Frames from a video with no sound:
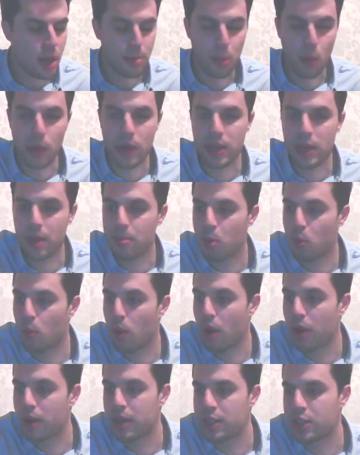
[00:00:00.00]
Point number
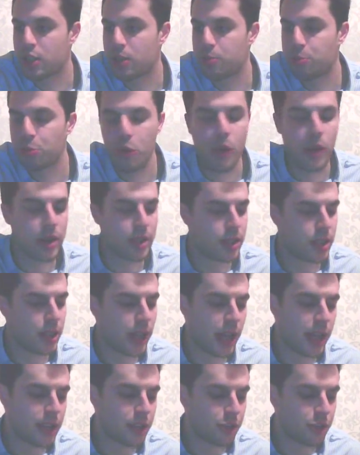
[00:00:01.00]
one is that prior to the